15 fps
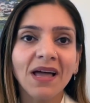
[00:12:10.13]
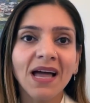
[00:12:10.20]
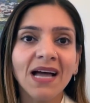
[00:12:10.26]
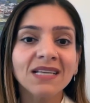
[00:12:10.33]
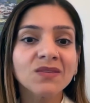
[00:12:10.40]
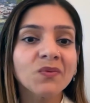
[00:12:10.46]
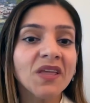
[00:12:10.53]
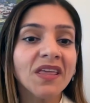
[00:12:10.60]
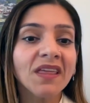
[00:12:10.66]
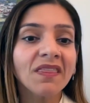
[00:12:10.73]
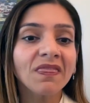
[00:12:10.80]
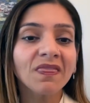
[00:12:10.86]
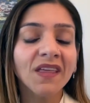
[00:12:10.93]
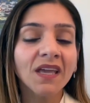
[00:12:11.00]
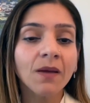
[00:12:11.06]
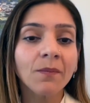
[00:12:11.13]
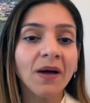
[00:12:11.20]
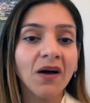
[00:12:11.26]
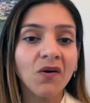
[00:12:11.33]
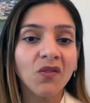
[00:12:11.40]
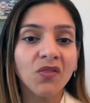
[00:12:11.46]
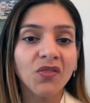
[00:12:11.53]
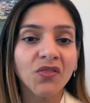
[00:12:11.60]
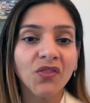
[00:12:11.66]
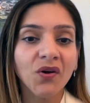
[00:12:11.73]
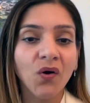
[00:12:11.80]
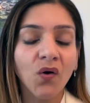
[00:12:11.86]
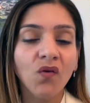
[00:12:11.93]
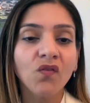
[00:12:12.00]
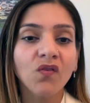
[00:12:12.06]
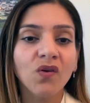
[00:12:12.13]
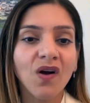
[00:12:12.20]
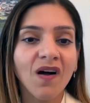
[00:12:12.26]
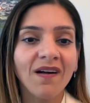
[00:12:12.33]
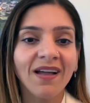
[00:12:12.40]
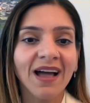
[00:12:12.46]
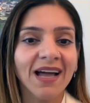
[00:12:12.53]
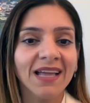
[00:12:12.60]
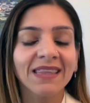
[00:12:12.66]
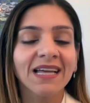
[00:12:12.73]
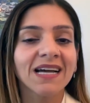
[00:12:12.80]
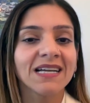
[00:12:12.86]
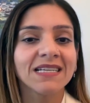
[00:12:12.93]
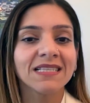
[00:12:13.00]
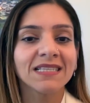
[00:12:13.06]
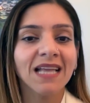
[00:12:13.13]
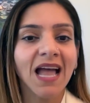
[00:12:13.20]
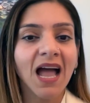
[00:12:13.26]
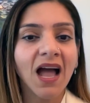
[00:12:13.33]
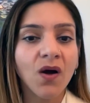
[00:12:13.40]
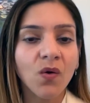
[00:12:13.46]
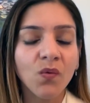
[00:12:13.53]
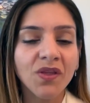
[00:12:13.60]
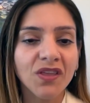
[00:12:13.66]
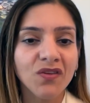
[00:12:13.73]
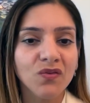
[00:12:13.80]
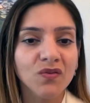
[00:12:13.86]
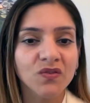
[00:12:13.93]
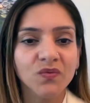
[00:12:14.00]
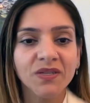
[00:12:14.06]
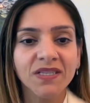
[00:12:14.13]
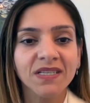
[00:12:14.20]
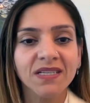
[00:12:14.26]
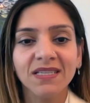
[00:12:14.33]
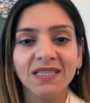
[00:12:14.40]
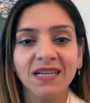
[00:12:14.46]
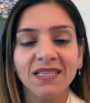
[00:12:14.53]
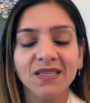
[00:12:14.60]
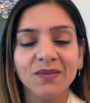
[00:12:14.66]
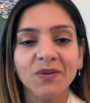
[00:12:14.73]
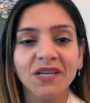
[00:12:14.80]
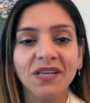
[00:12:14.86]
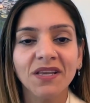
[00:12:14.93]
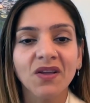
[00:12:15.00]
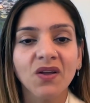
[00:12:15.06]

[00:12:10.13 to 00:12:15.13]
As we think about the overall guidelines, how we use risk assessment,